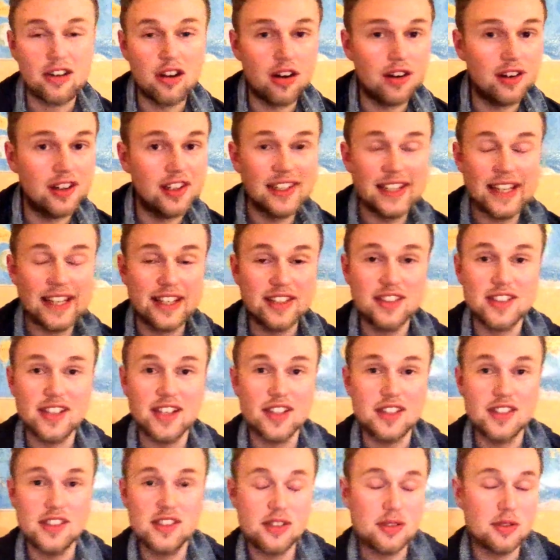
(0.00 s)
are
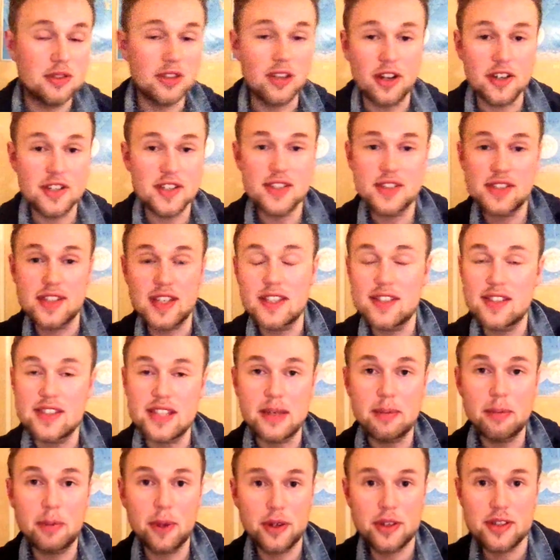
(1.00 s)
related to
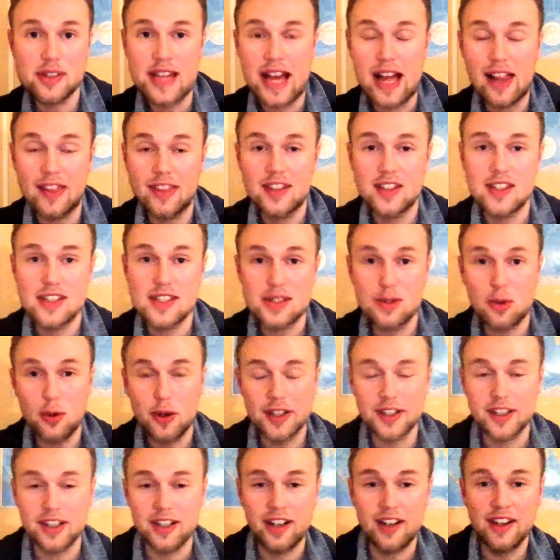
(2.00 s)
narcissistic personality
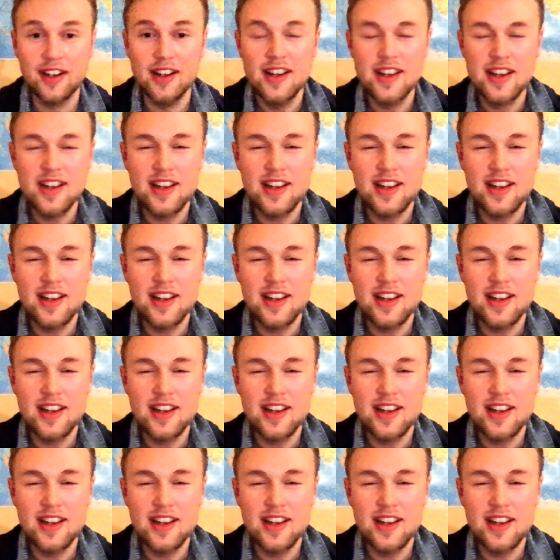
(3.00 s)
disorder.